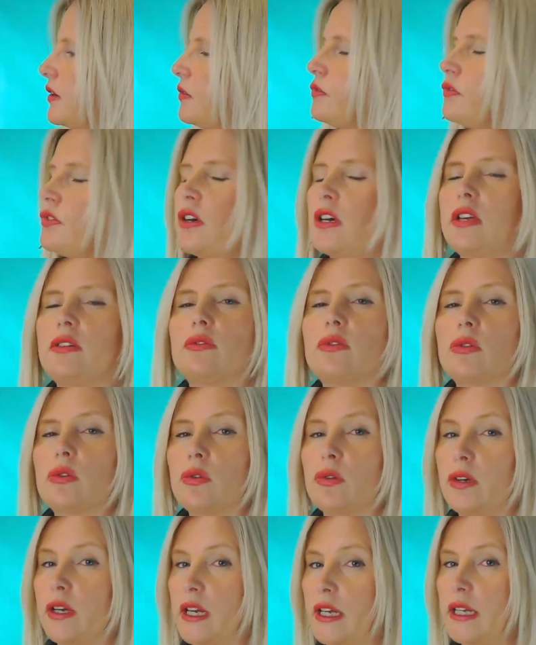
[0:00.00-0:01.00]
a 5
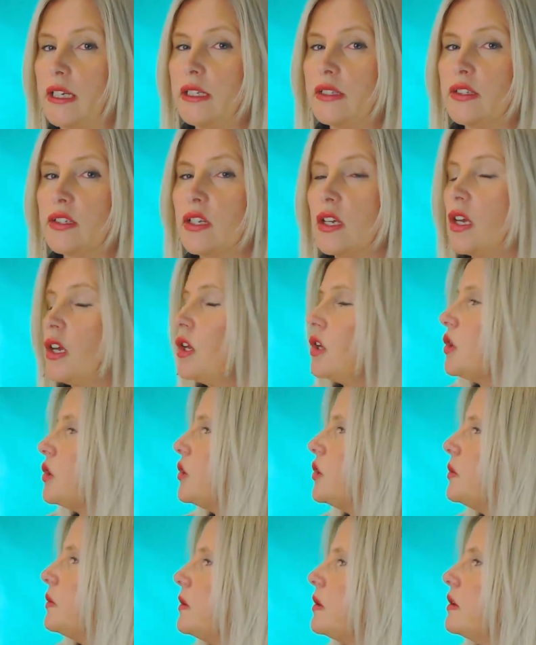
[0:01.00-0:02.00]
or an 8,
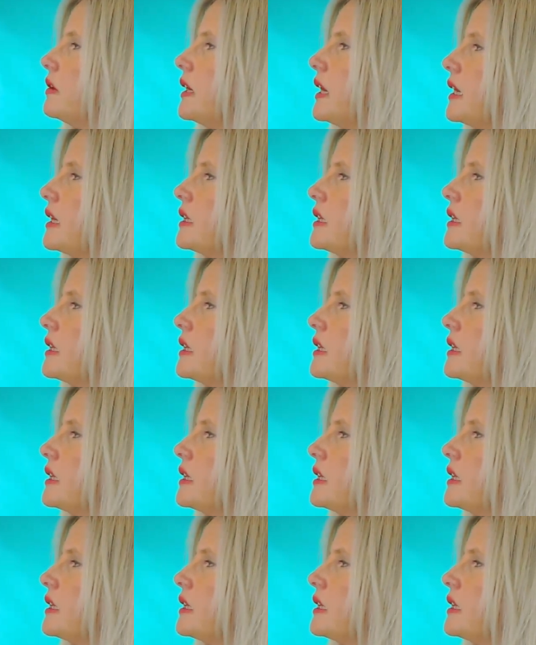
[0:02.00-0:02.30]
you are